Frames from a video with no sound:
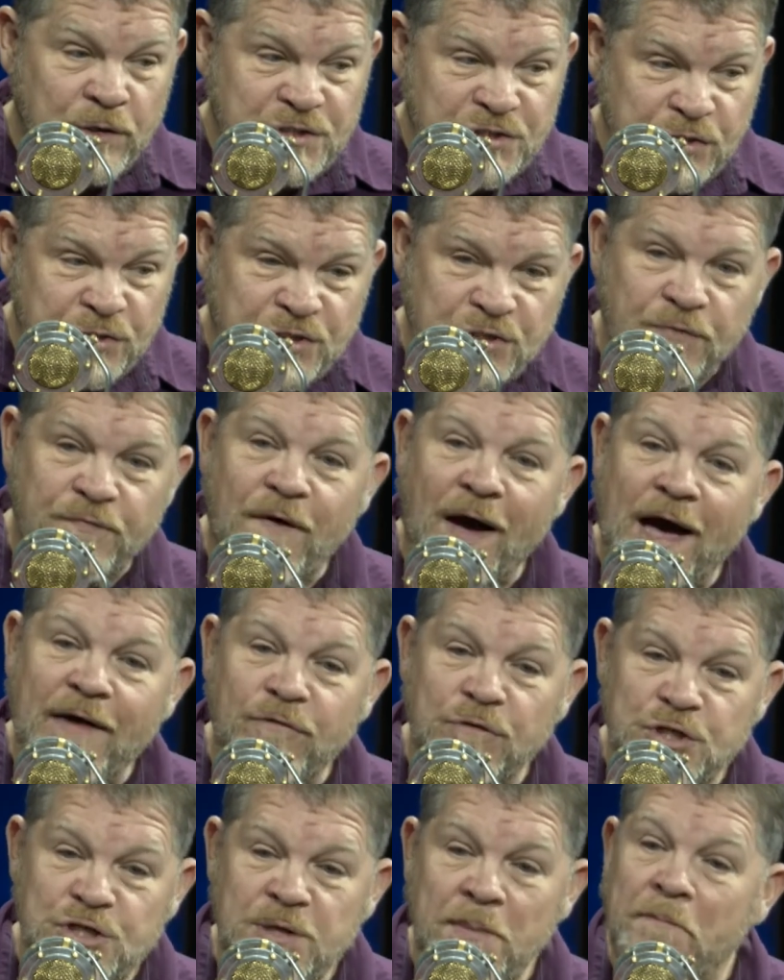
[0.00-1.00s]
know, so
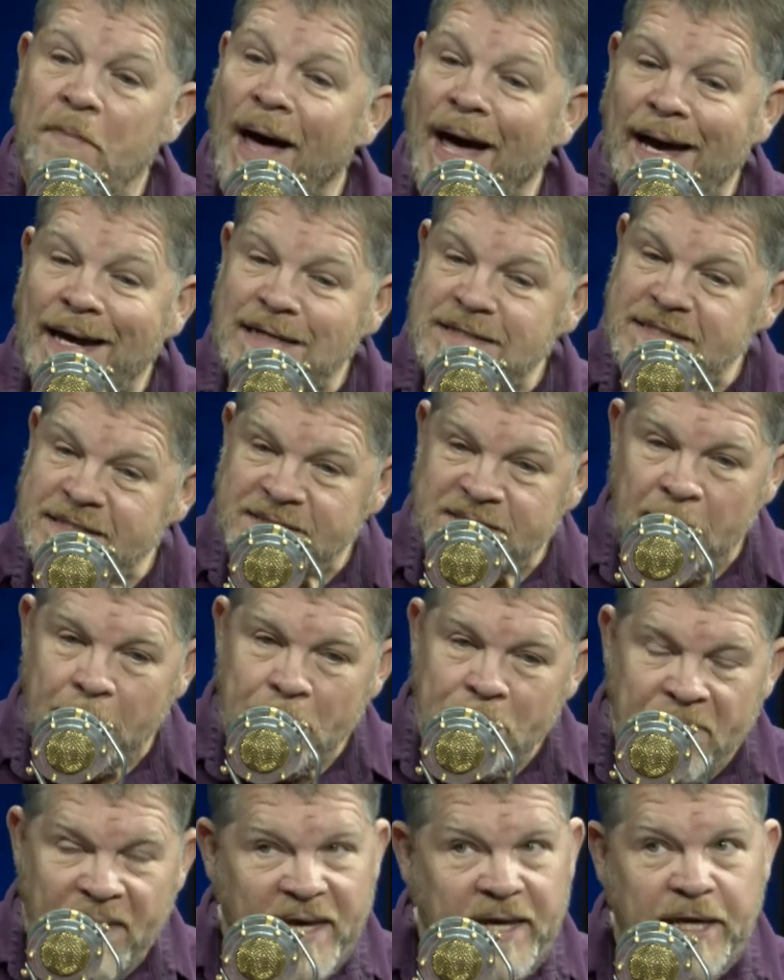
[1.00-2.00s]
survivorship bias is a
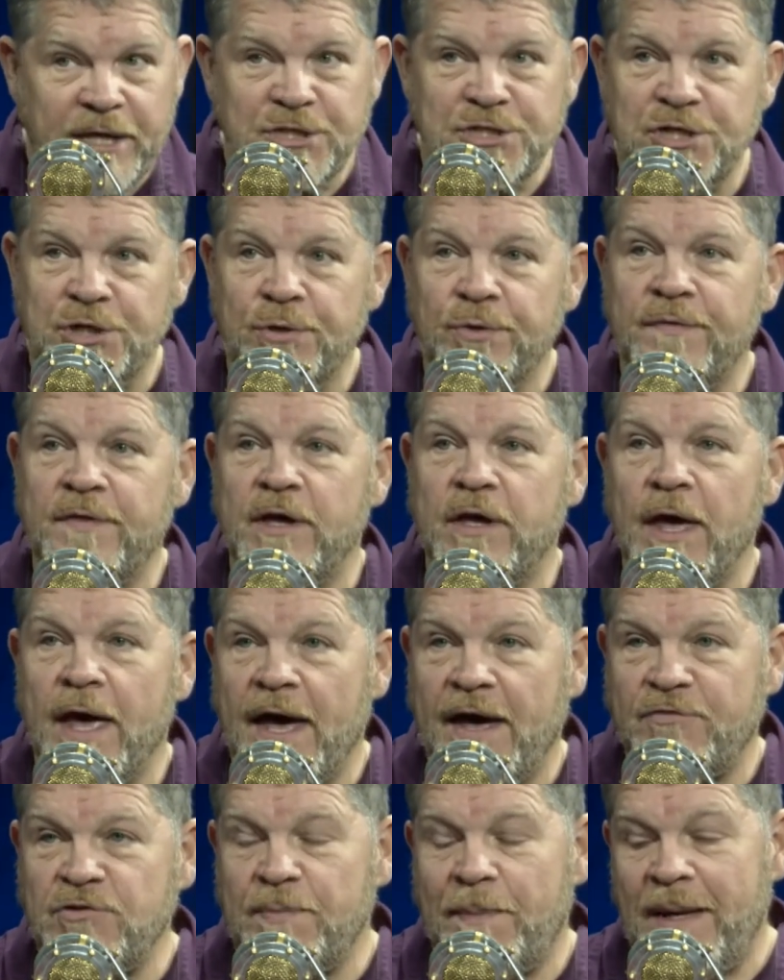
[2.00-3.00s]
big issue that you
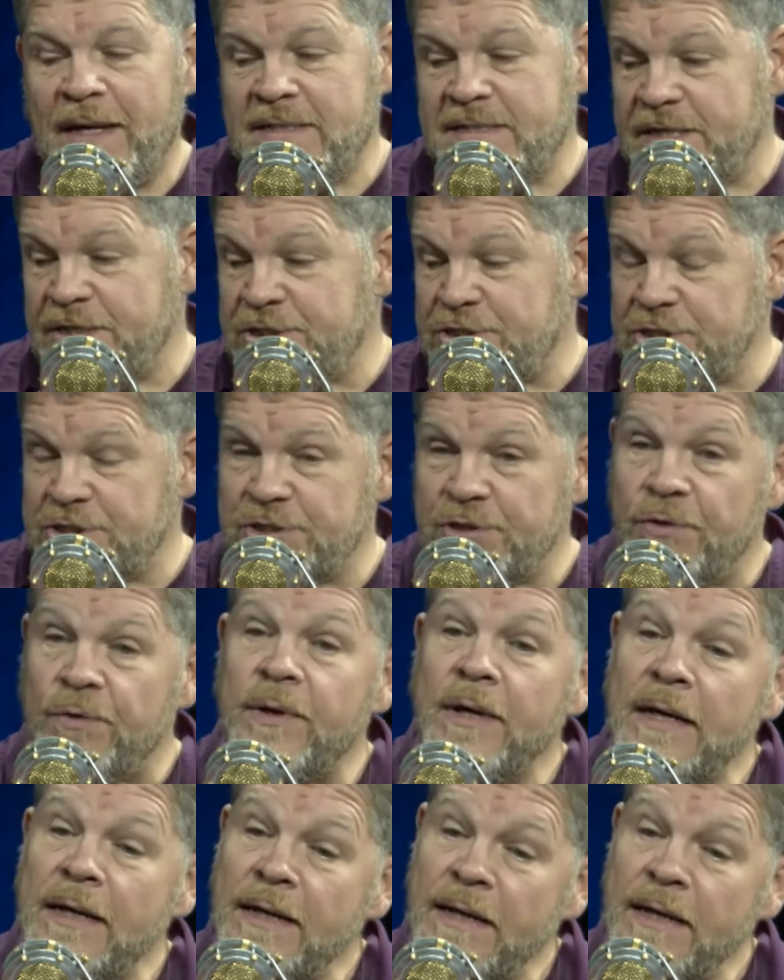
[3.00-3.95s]
have to pay attention to.